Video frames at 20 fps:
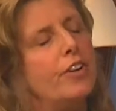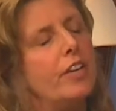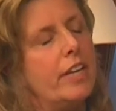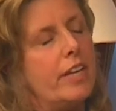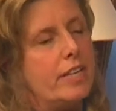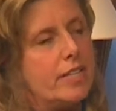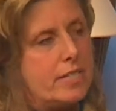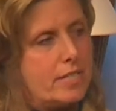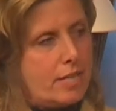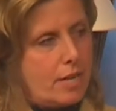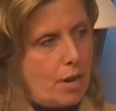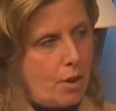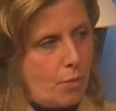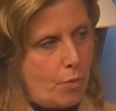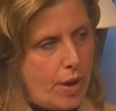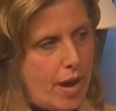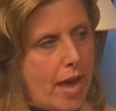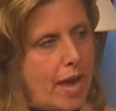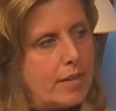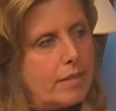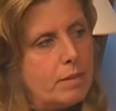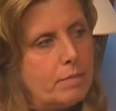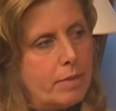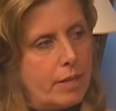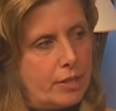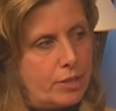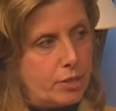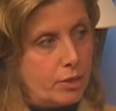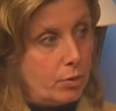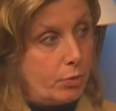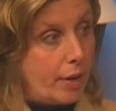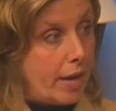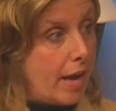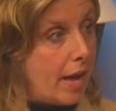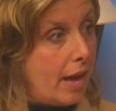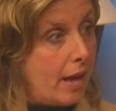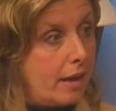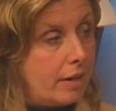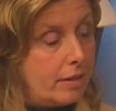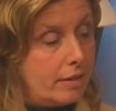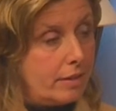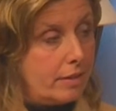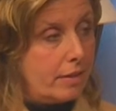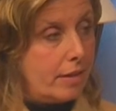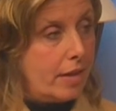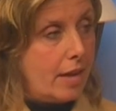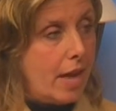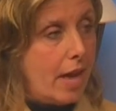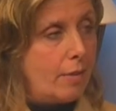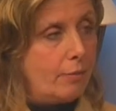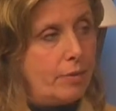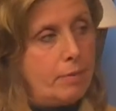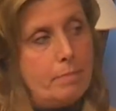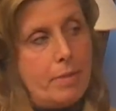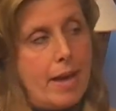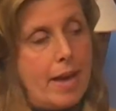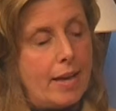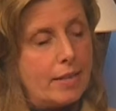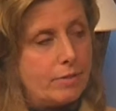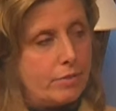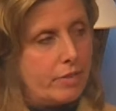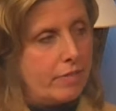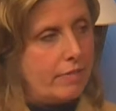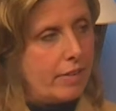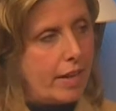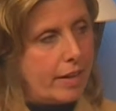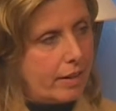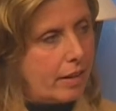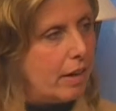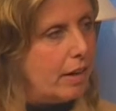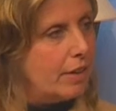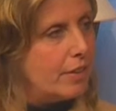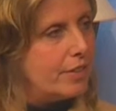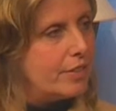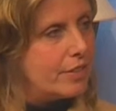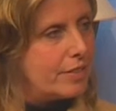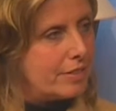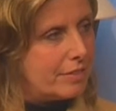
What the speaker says: list, we had to make sure we had, and we passed with flying colors.